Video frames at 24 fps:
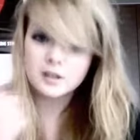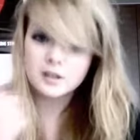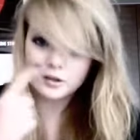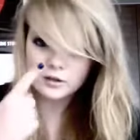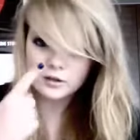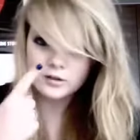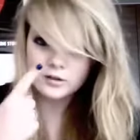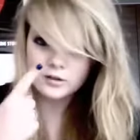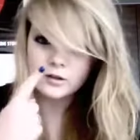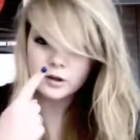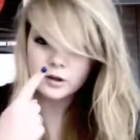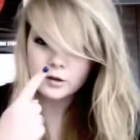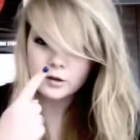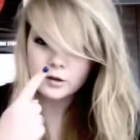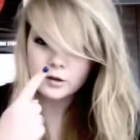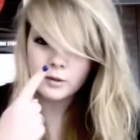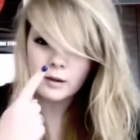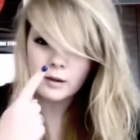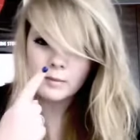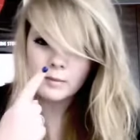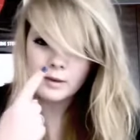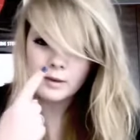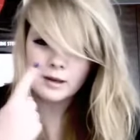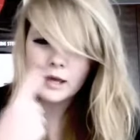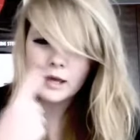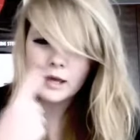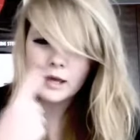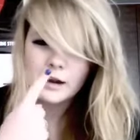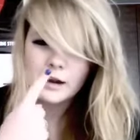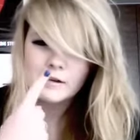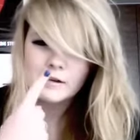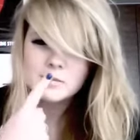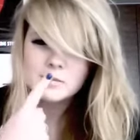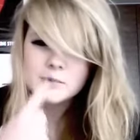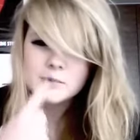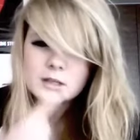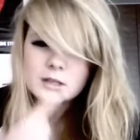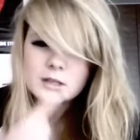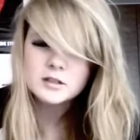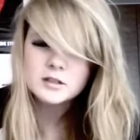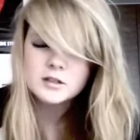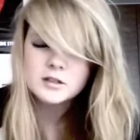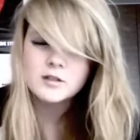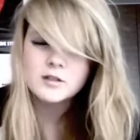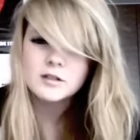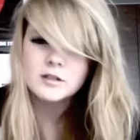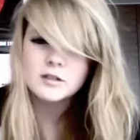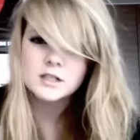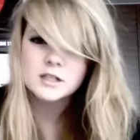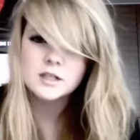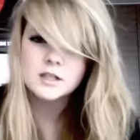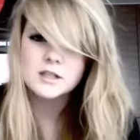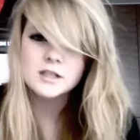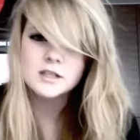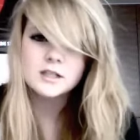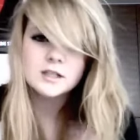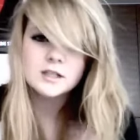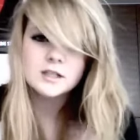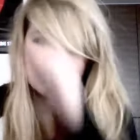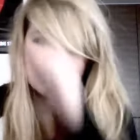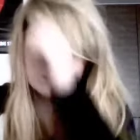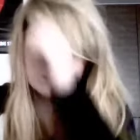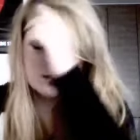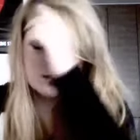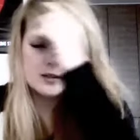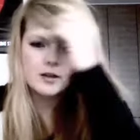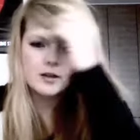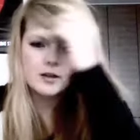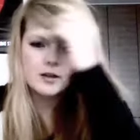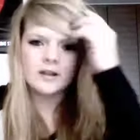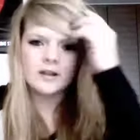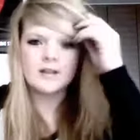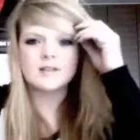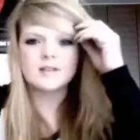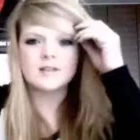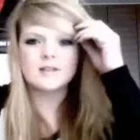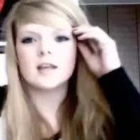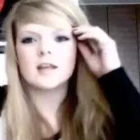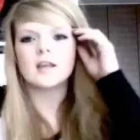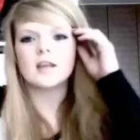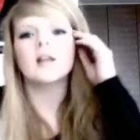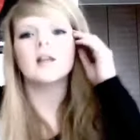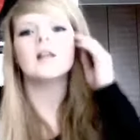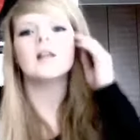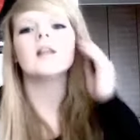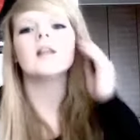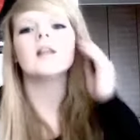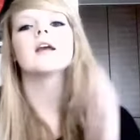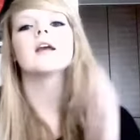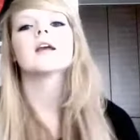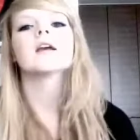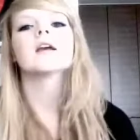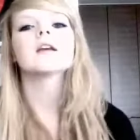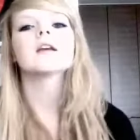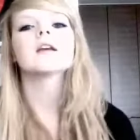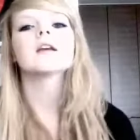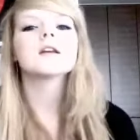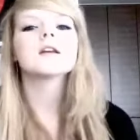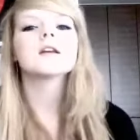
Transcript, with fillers: you'll know why my hair is being so retarded. So there's like a link